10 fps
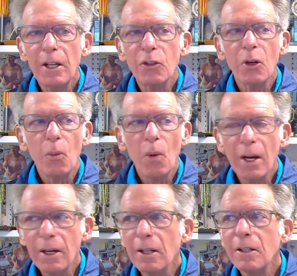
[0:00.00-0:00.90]
it's
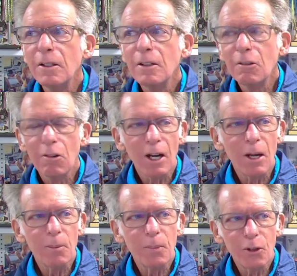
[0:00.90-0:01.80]
1
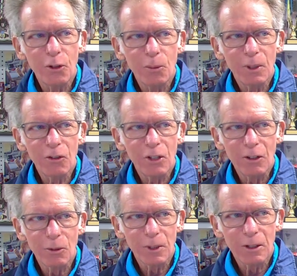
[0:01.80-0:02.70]
gram per cubic
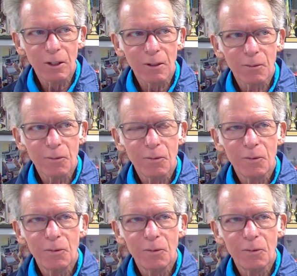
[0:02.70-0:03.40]
centimeter.